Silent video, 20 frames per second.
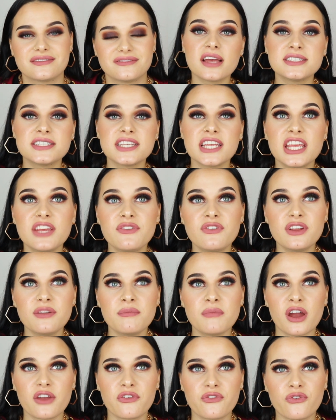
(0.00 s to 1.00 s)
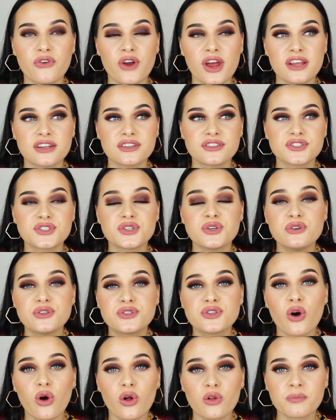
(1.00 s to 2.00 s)
And even my friends who
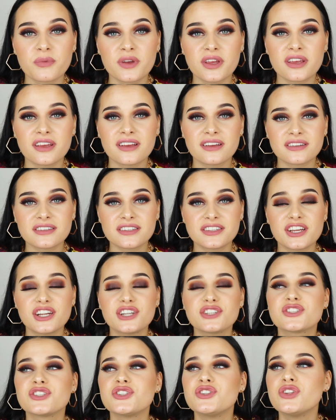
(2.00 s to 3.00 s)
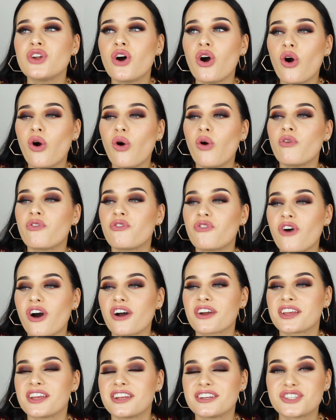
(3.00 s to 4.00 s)
told me, there's no
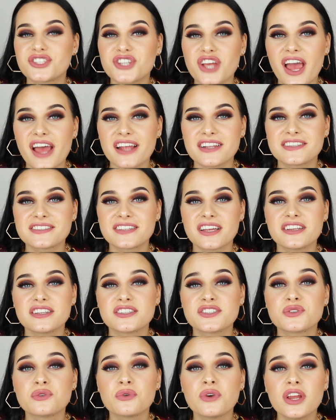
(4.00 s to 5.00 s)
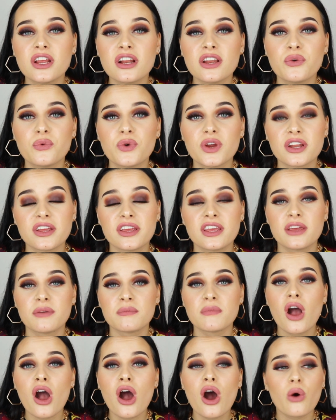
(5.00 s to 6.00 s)
fucking chance that it's really him.